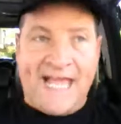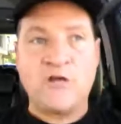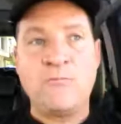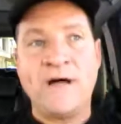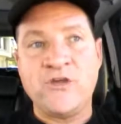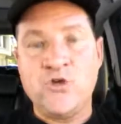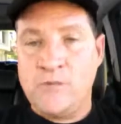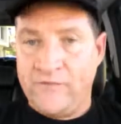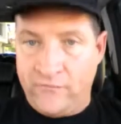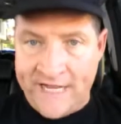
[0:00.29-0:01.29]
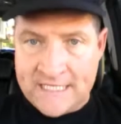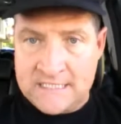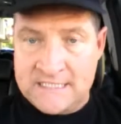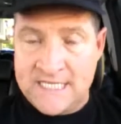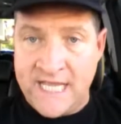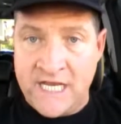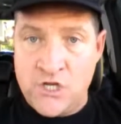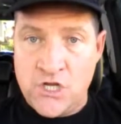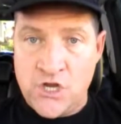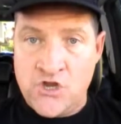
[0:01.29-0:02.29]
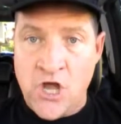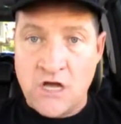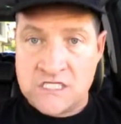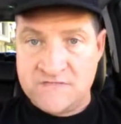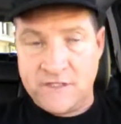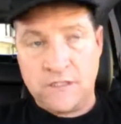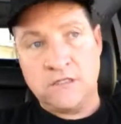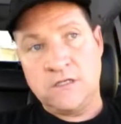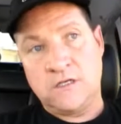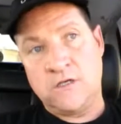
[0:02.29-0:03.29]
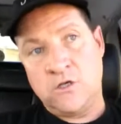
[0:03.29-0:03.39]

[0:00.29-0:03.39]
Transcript: Hello, my Uber friends in Knoxville.